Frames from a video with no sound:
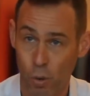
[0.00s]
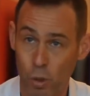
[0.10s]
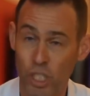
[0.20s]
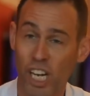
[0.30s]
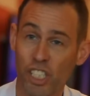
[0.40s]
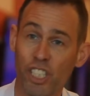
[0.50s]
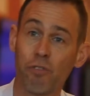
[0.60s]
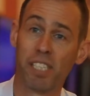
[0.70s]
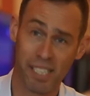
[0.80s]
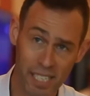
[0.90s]
which actually
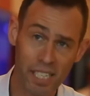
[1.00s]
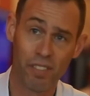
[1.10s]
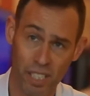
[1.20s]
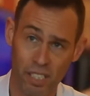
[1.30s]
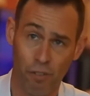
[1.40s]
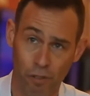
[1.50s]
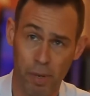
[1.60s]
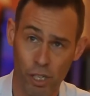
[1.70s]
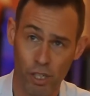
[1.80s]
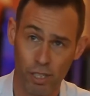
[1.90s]
receives this
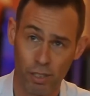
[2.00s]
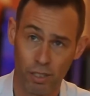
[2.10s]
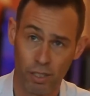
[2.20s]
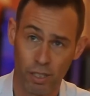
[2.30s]
information